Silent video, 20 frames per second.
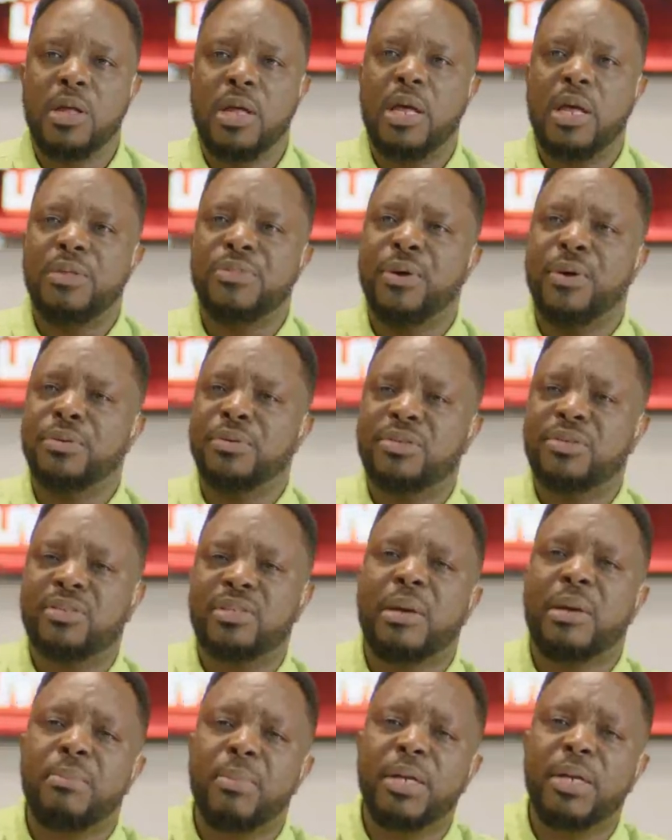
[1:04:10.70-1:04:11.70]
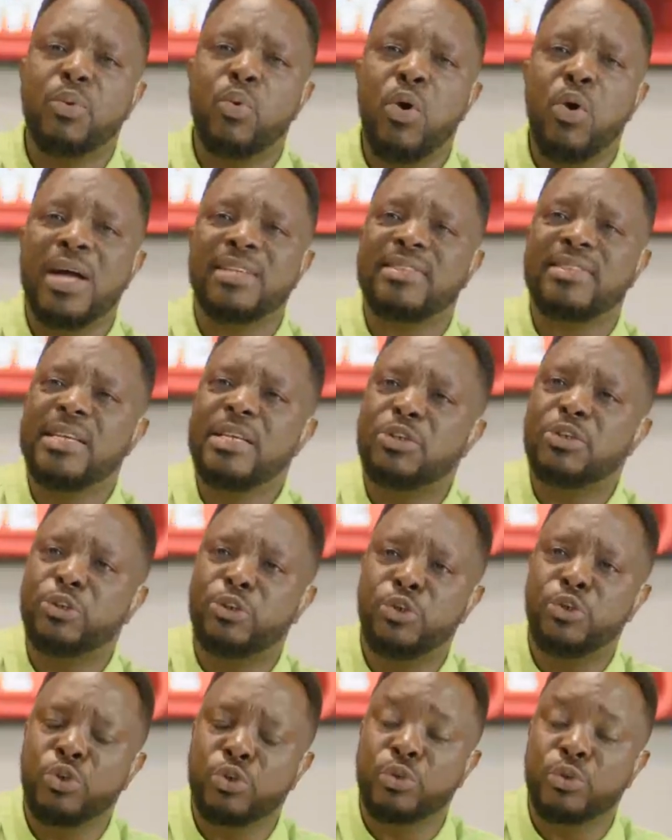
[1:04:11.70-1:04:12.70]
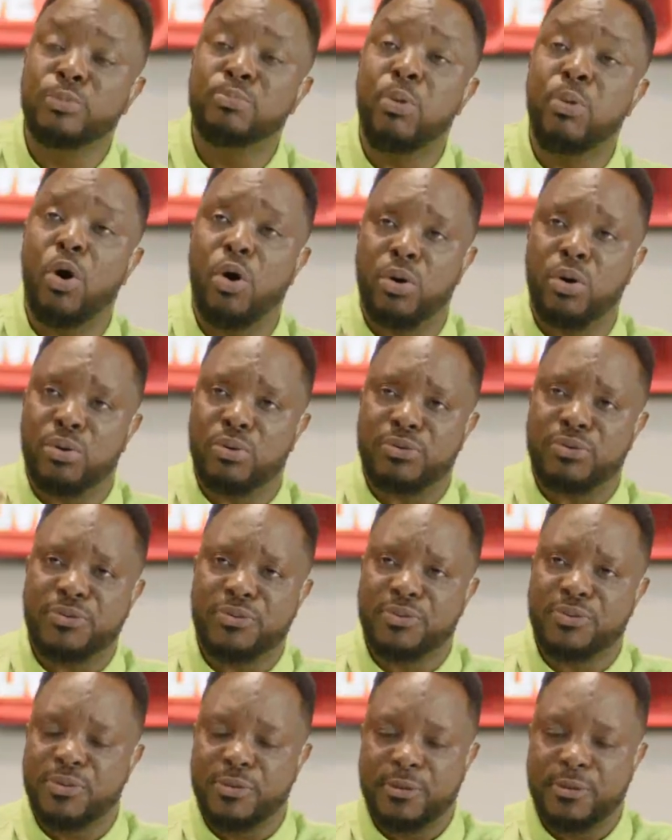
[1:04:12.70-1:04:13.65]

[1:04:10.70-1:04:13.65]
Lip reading: There is somebody who has issues with boils.